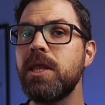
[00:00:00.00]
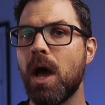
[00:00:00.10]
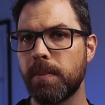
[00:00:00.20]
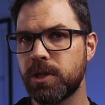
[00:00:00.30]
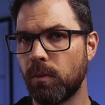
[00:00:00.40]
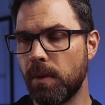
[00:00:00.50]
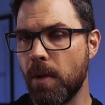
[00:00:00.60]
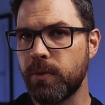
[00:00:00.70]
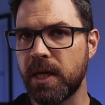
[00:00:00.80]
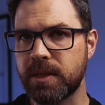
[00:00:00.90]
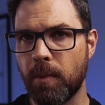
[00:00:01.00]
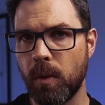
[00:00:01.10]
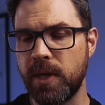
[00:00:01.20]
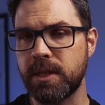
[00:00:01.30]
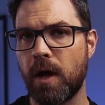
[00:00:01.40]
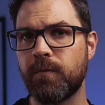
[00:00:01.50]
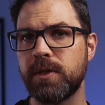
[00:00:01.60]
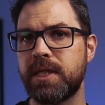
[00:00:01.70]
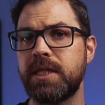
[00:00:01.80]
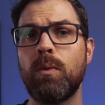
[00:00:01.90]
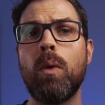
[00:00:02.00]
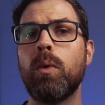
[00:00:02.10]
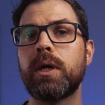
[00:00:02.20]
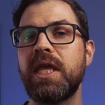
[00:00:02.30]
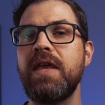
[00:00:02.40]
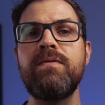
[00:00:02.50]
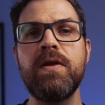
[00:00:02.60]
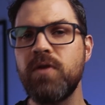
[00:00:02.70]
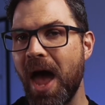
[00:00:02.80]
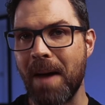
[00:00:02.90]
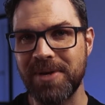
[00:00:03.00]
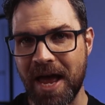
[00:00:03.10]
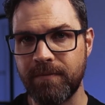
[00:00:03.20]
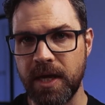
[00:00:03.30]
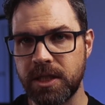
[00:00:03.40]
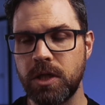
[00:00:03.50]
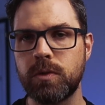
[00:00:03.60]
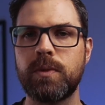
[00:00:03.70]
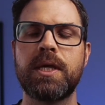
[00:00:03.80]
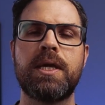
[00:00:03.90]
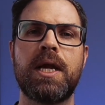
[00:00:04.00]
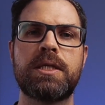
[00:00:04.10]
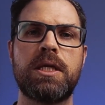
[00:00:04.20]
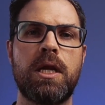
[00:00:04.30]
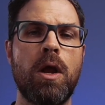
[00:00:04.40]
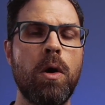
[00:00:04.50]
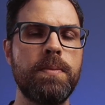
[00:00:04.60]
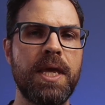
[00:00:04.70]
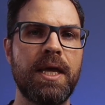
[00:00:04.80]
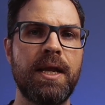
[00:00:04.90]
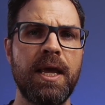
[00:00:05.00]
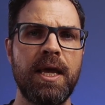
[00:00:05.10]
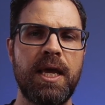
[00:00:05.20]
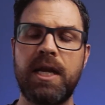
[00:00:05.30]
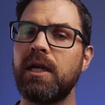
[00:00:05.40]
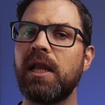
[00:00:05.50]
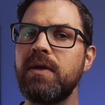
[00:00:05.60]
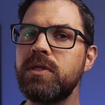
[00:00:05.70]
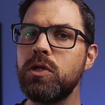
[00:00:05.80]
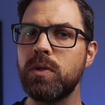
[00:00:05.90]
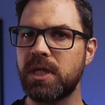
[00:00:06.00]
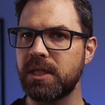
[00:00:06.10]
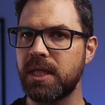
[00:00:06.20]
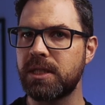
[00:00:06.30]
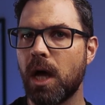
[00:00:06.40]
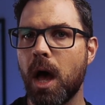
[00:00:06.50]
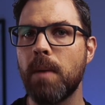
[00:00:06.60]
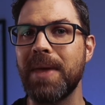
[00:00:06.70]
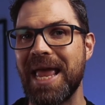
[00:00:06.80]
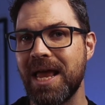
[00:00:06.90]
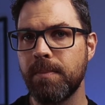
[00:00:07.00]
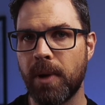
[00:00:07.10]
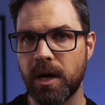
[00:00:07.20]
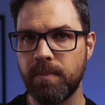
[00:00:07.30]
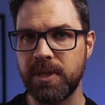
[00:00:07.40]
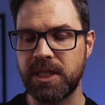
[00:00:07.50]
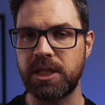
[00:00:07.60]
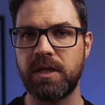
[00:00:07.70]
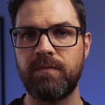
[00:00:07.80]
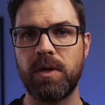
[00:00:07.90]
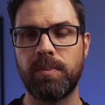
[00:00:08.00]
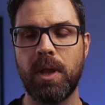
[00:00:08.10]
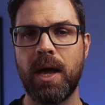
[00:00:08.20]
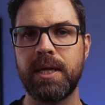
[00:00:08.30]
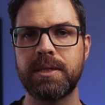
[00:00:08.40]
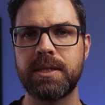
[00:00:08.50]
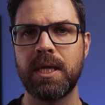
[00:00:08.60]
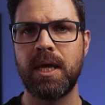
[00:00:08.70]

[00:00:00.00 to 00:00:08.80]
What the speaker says: the optional remote that SmartWings offers since it will work even if you happen to have issues with the connection in HomeKit, and it allows you to adjust the top and bottom position of your blinds.